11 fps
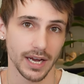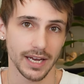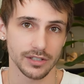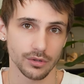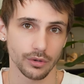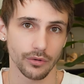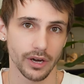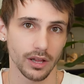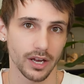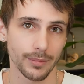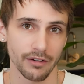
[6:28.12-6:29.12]
High School that a
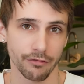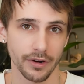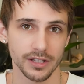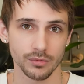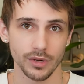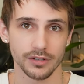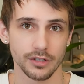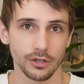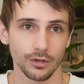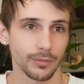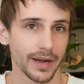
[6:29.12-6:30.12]
lot of my friends went
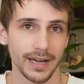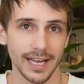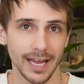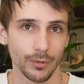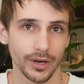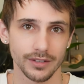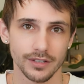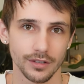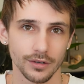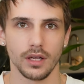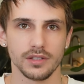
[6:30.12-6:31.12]
to and my dad went
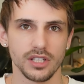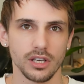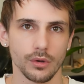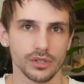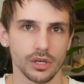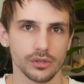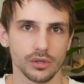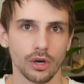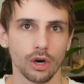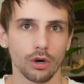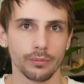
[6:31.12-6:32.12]
to. Encino is
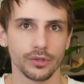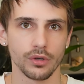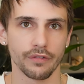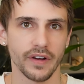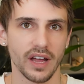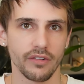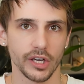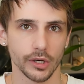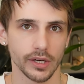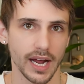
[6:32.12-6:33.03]
also home to a five acre